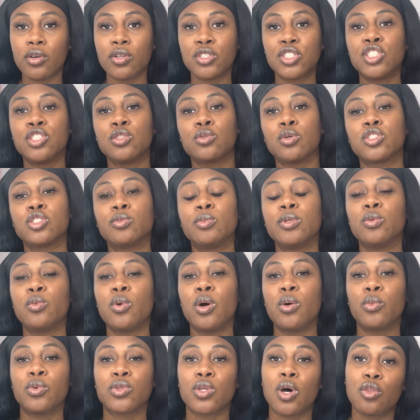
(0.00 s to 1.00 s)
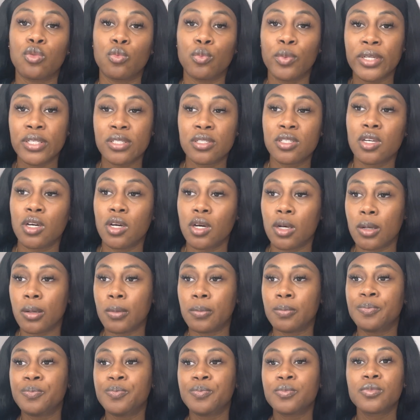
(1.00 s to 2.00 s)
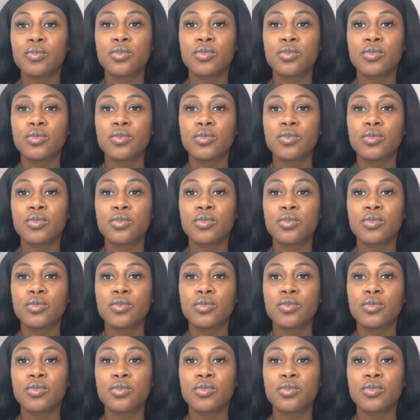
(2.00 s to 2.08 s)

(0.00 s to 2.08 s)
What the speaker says: She's supposed to be the one with all the wisdom.